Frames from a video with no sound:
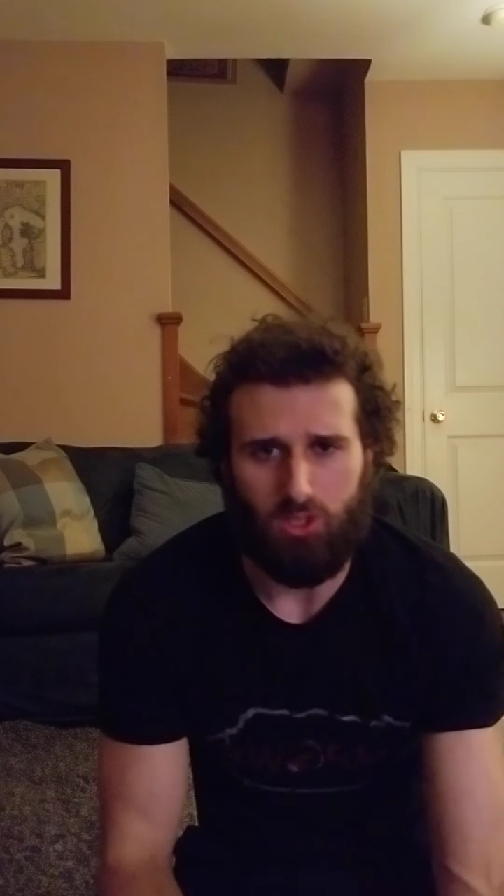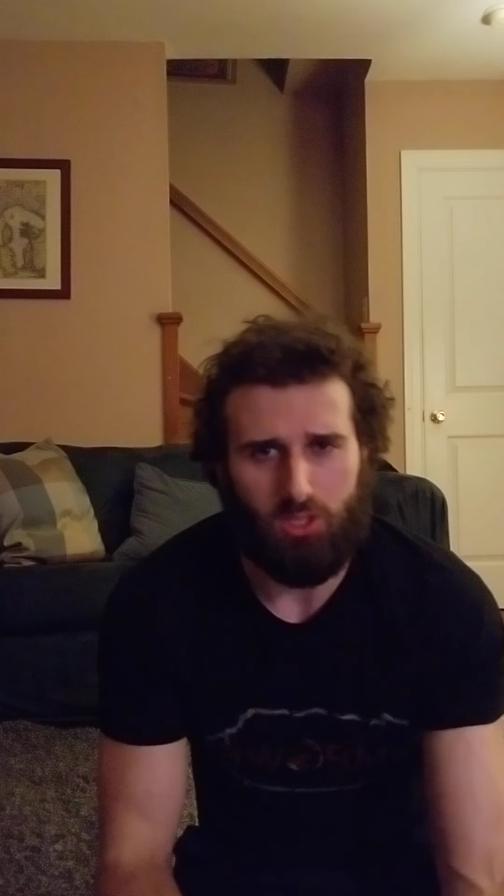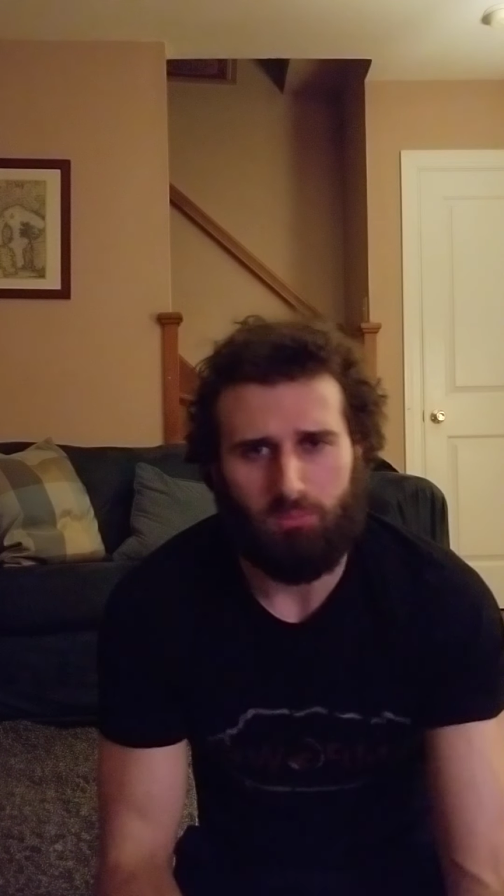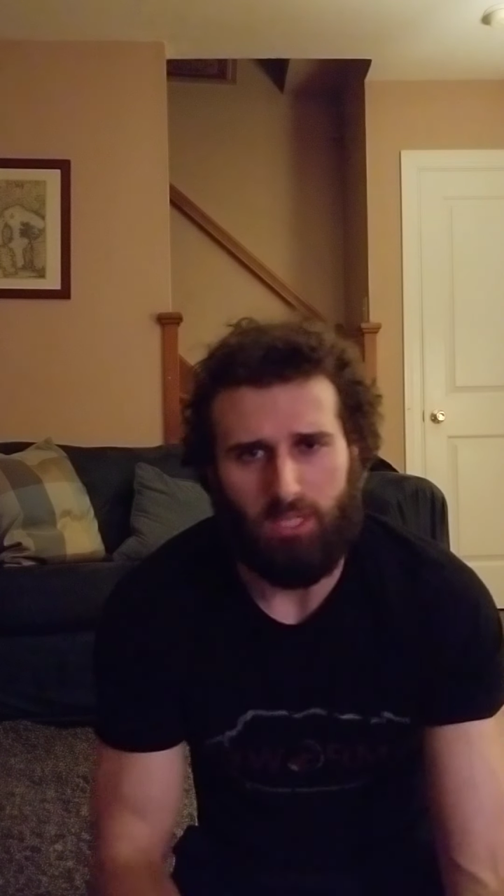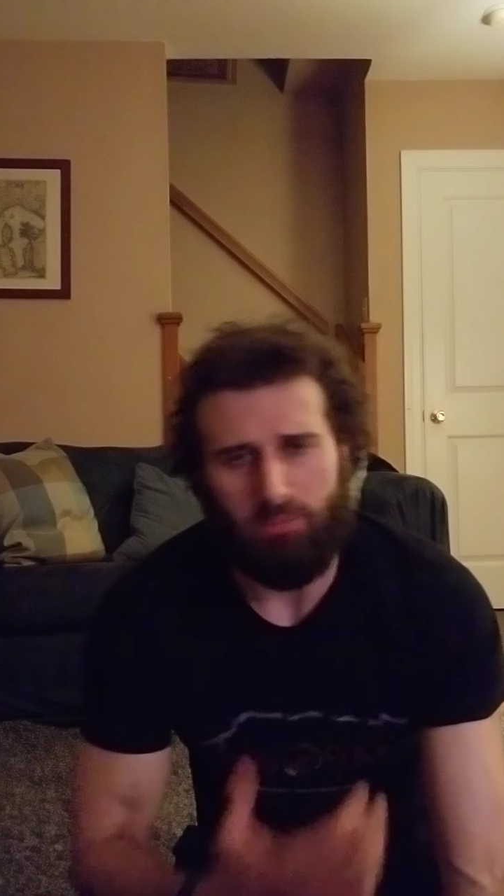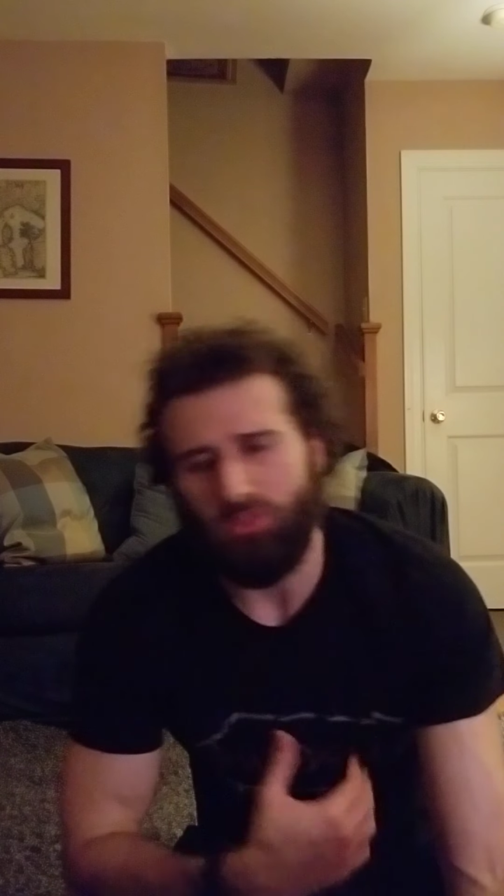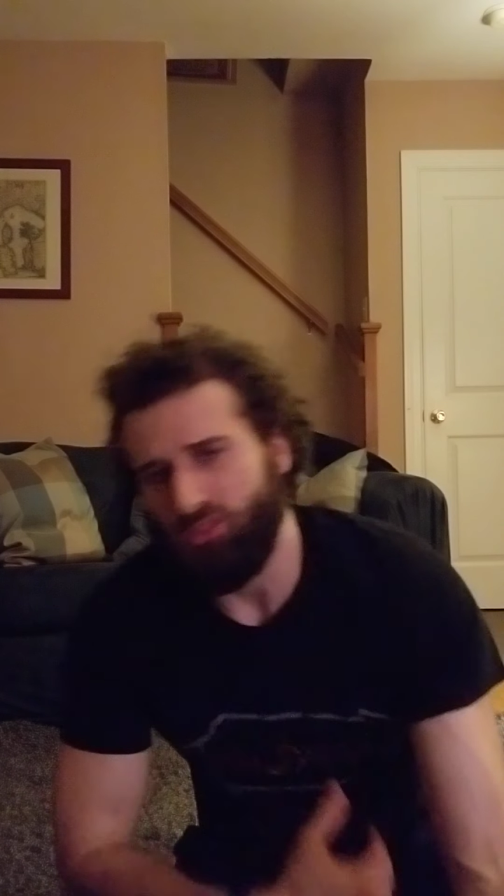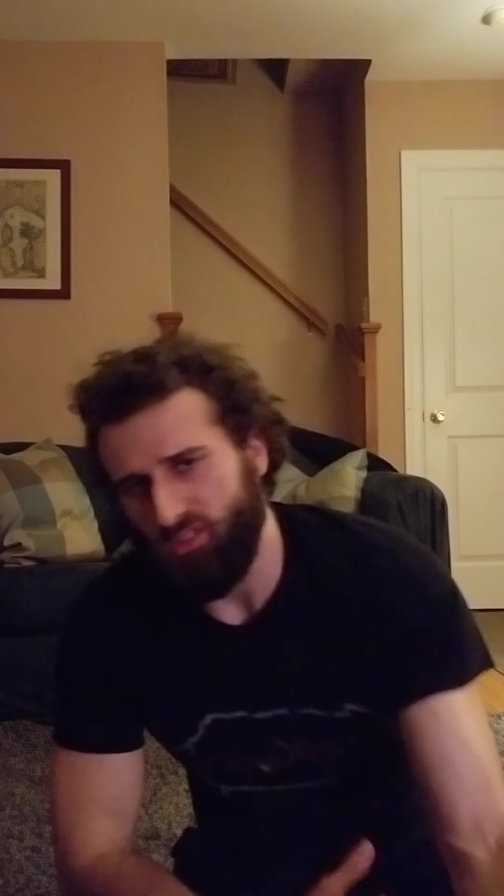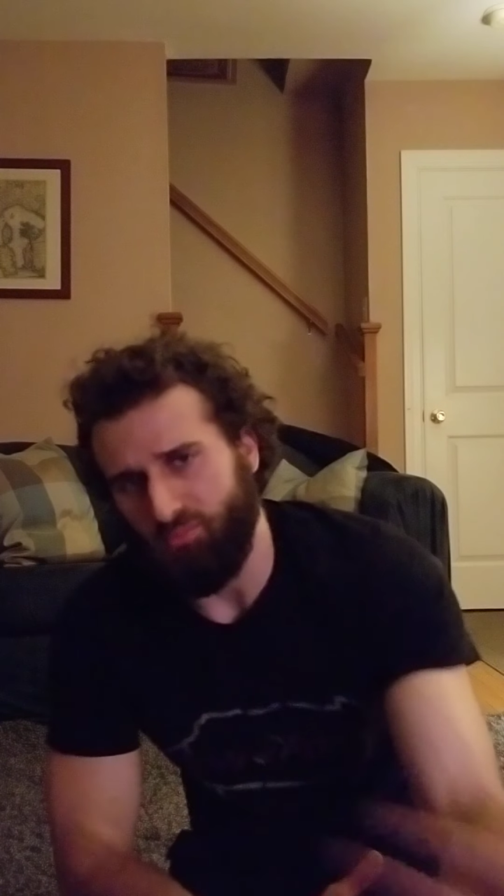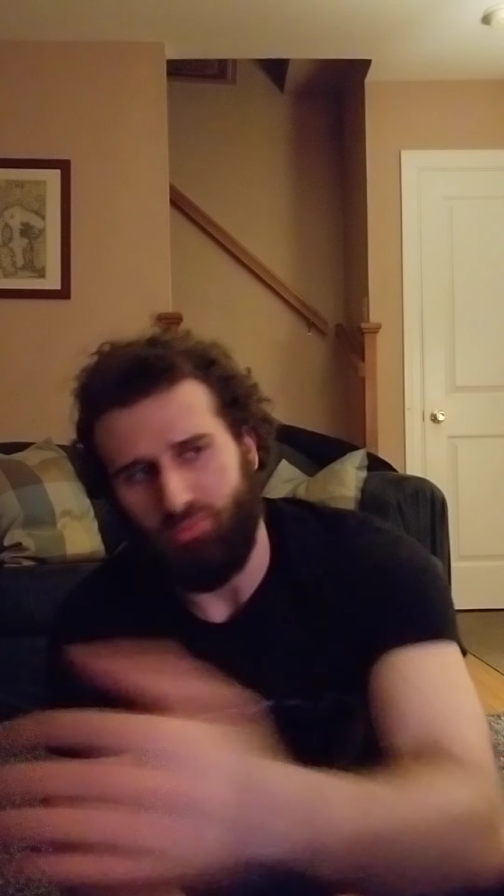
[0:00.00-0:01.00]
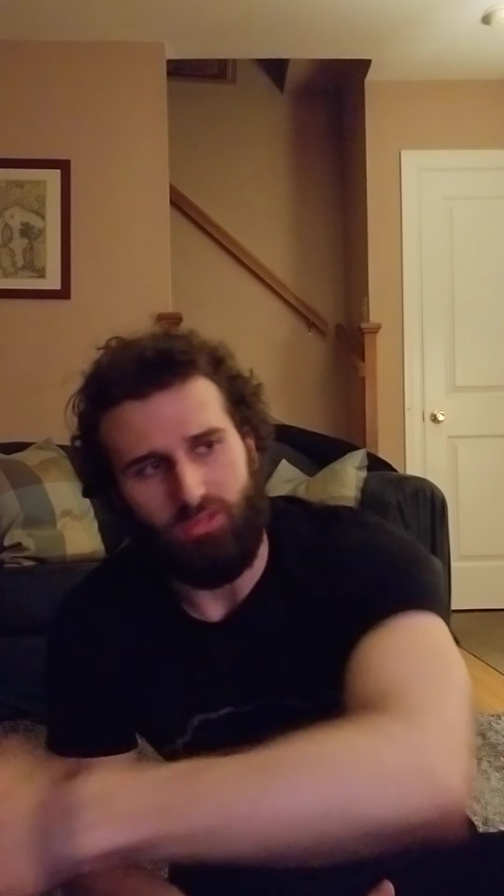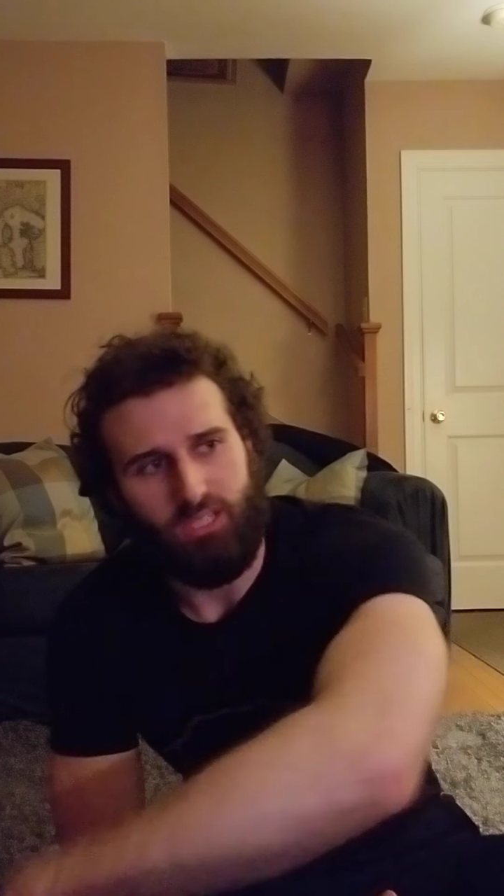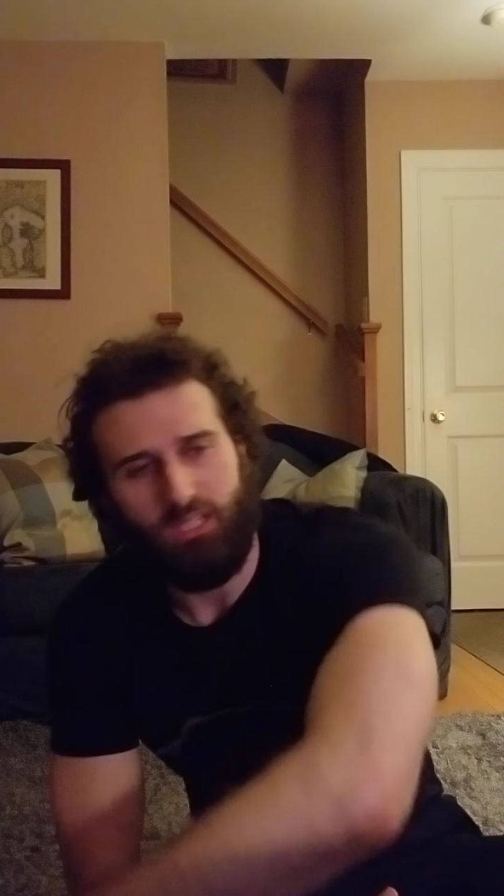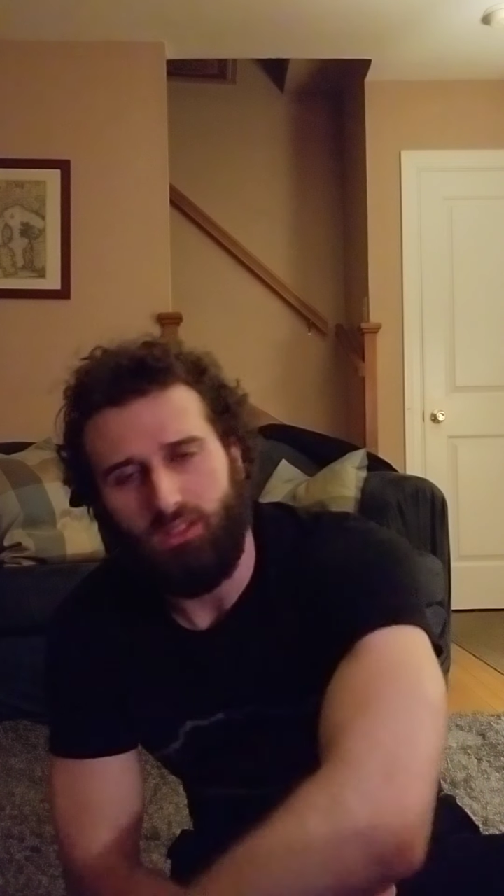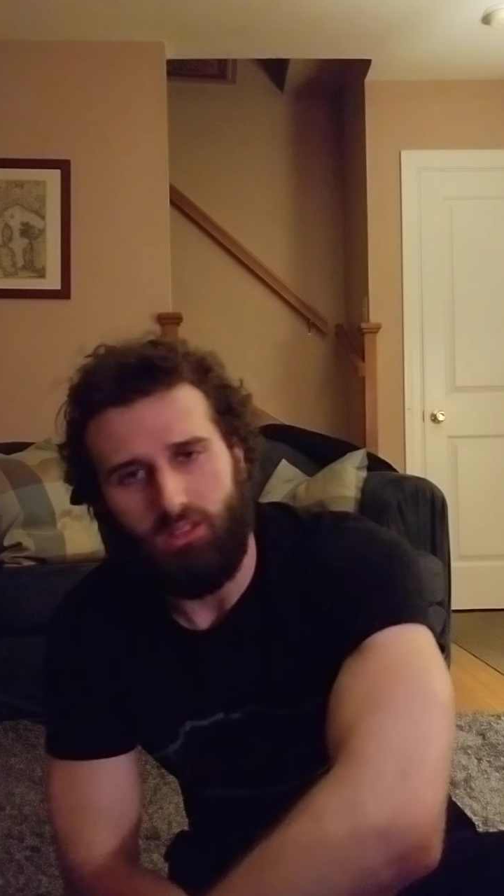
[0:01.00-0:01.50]
You should be able to just
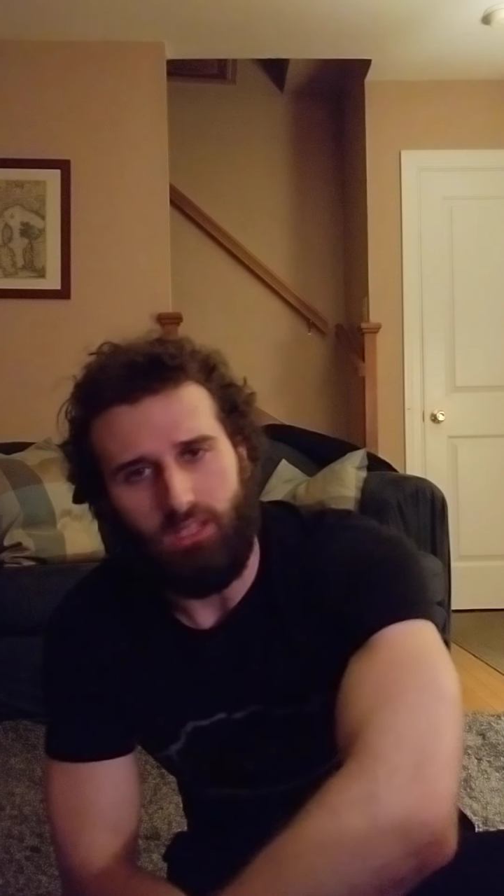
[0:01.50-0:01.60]
bring the